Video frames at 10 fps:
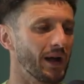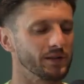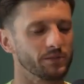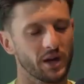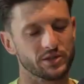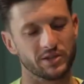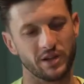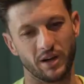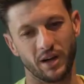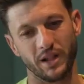And as much
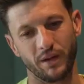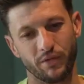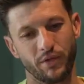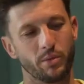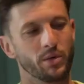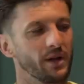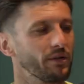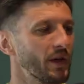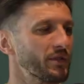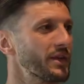as I love football and
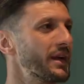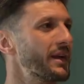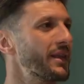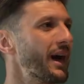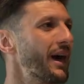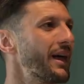I've loved it here,